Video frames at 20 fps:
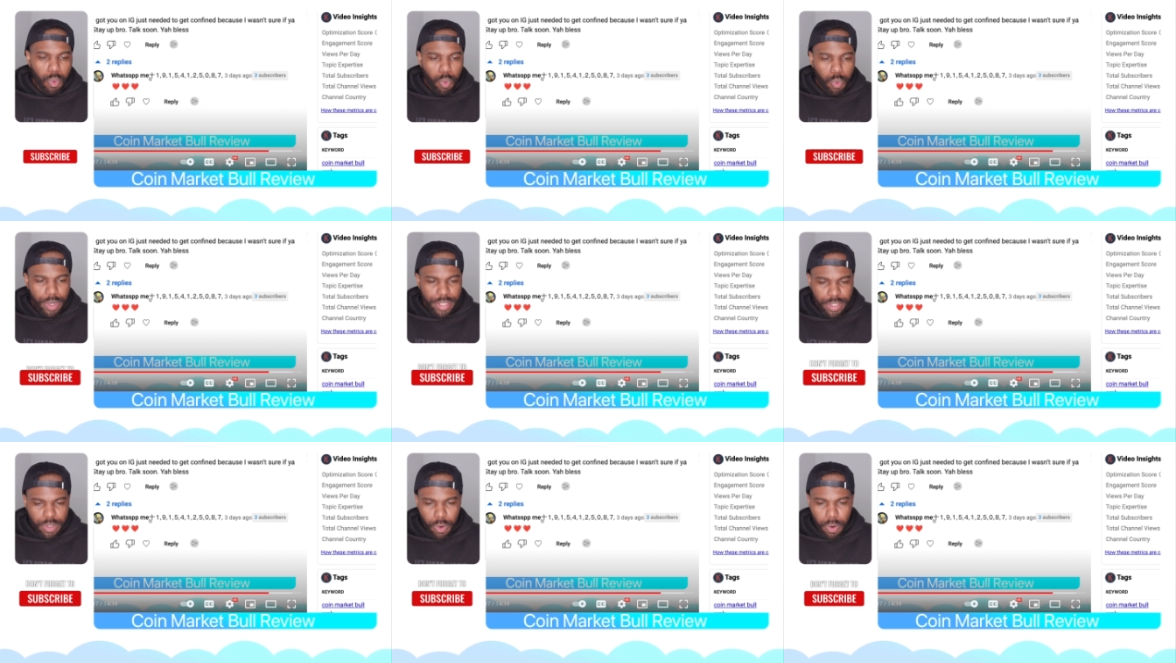
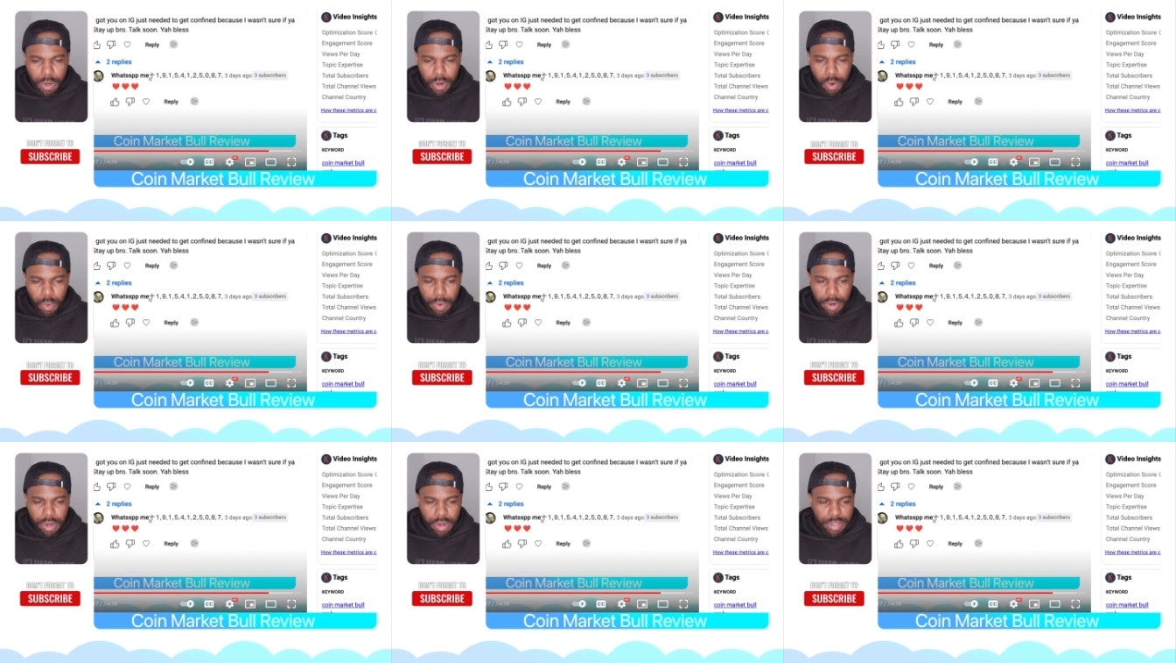What's going
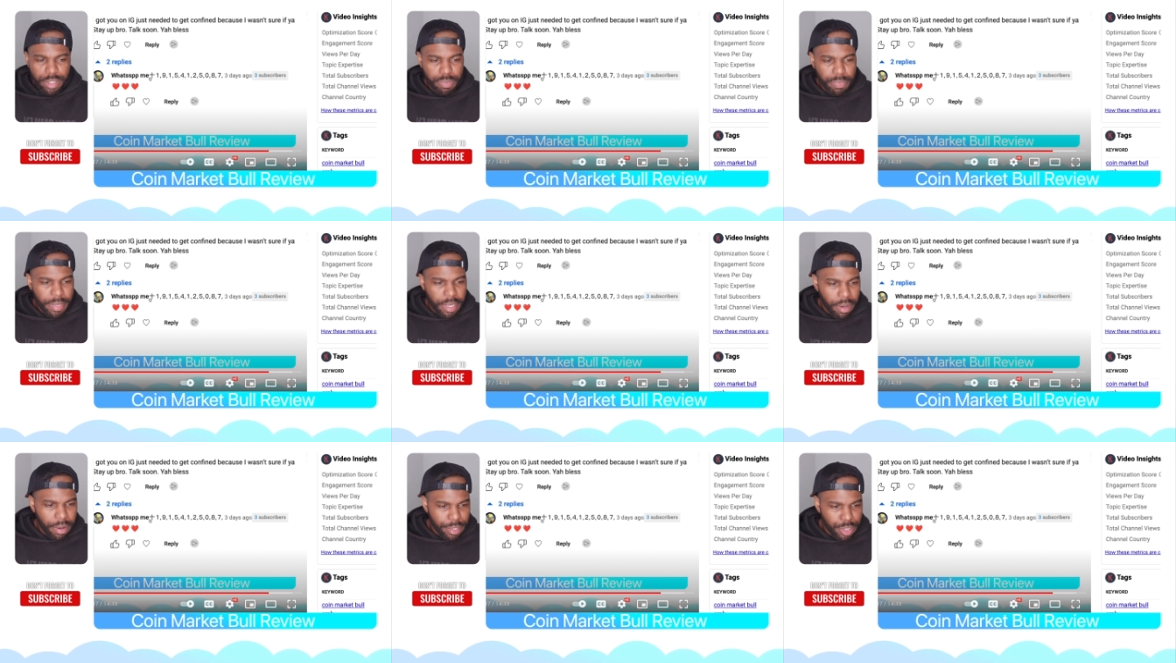on, world? It's
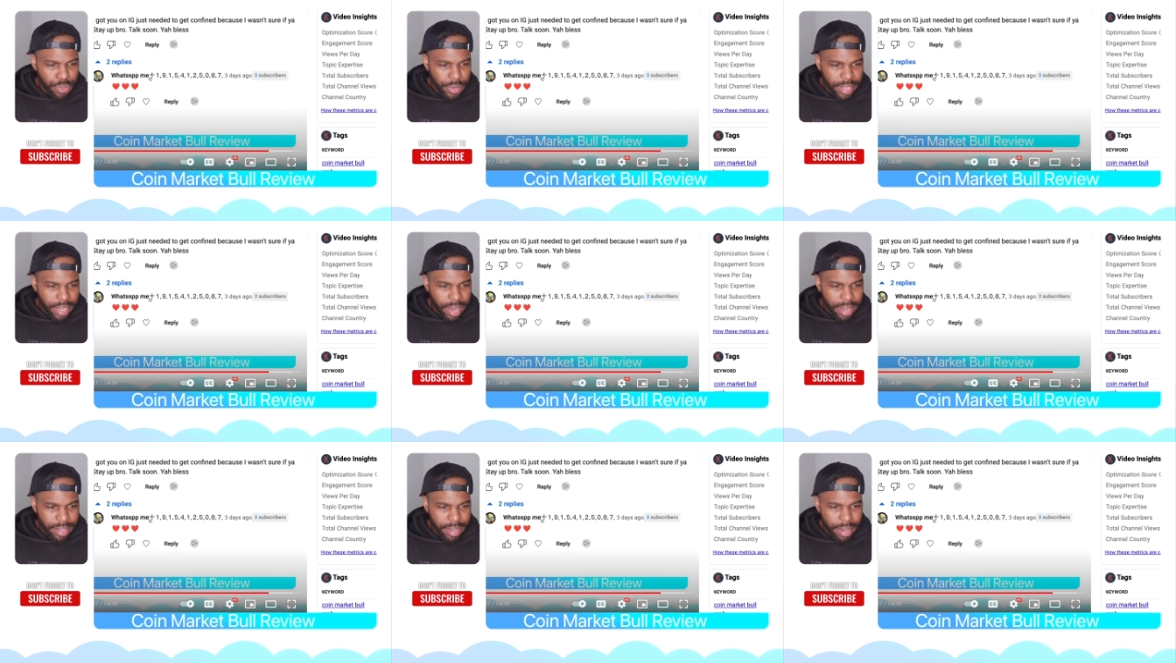me, Andre
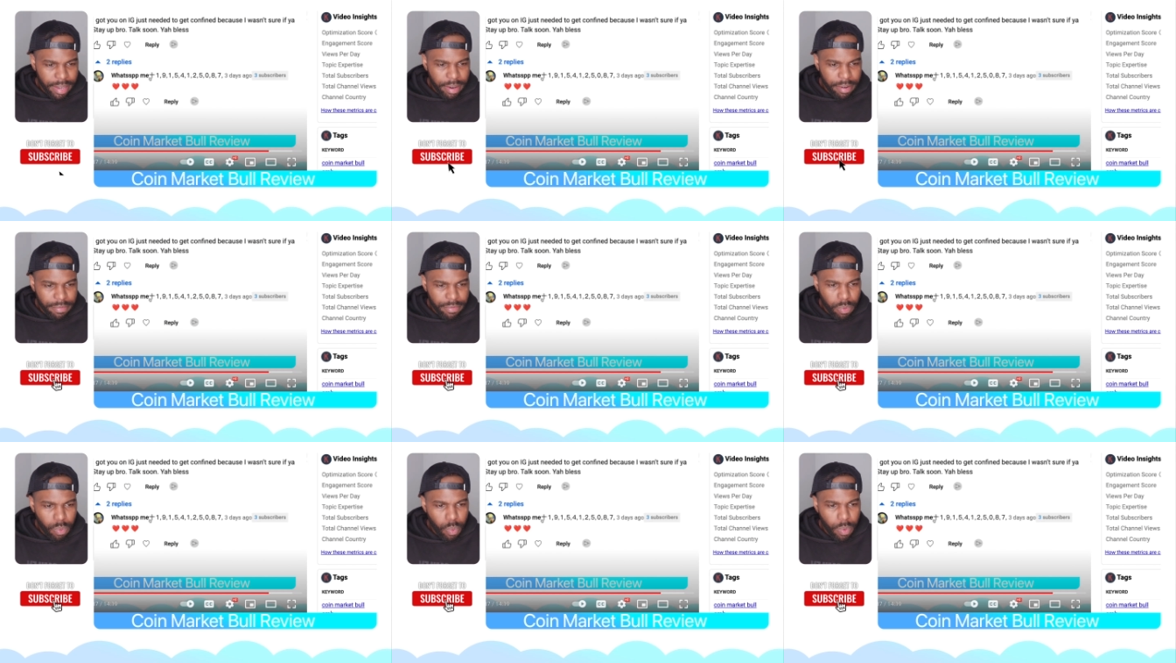Catnott, here
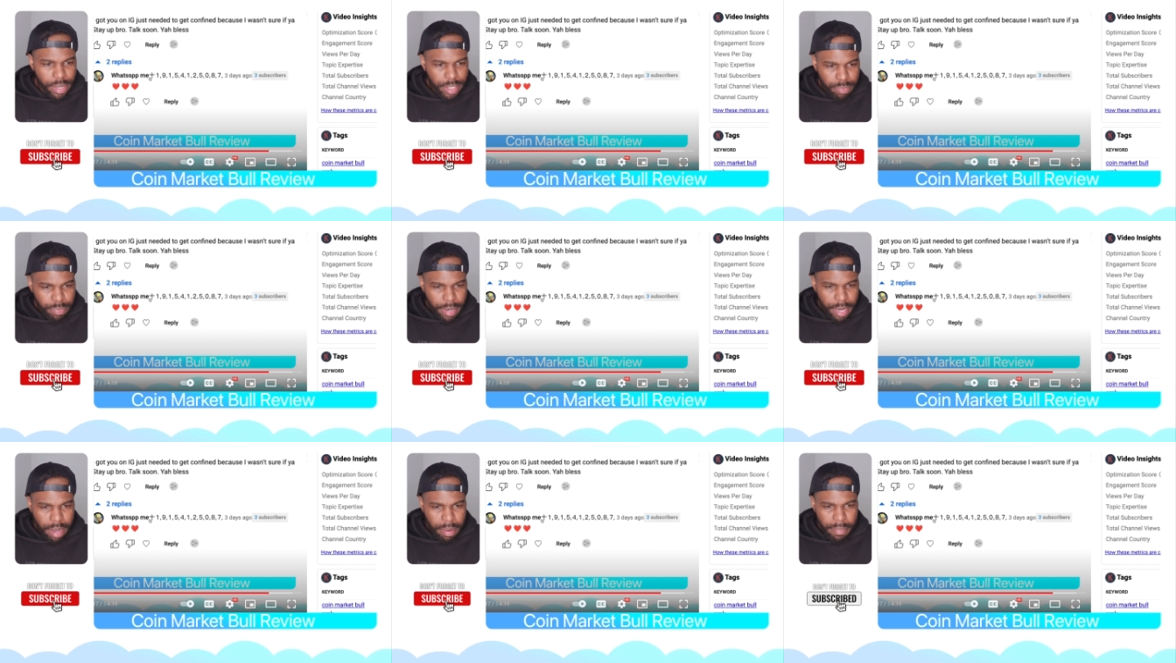from
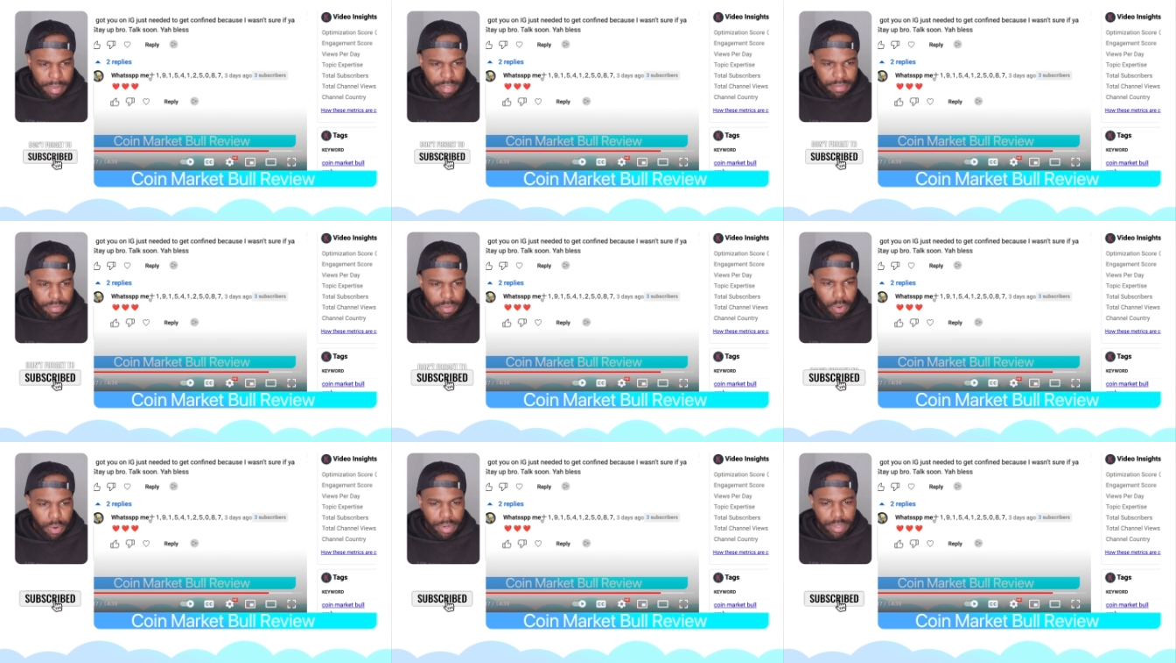West Palm Beach,
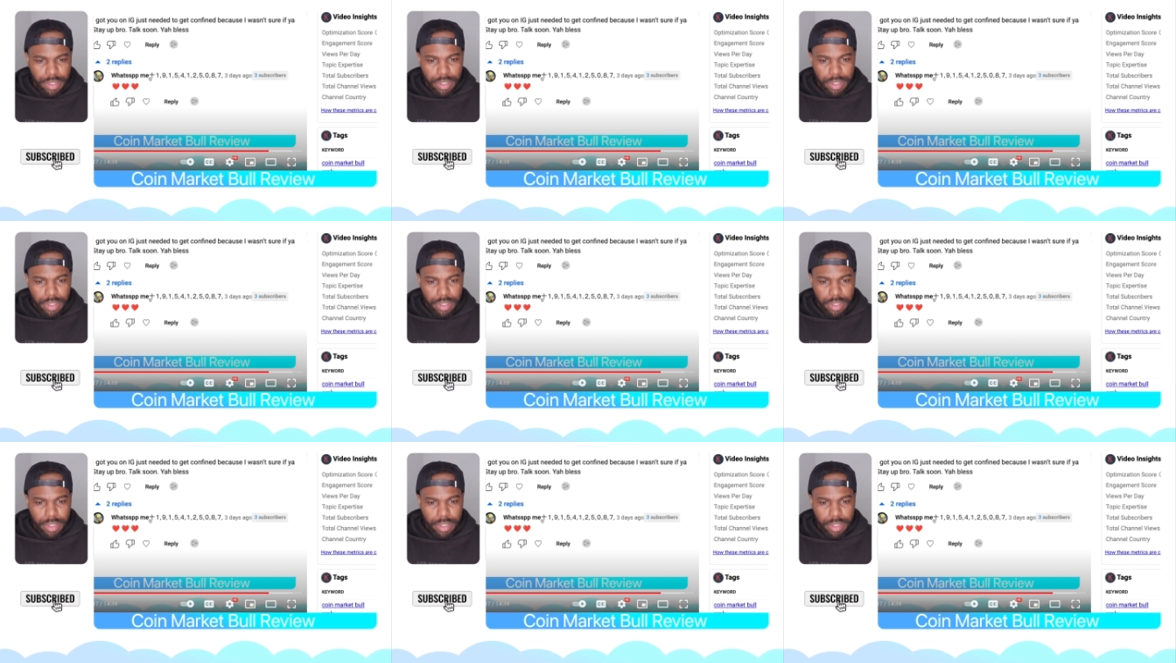Florida.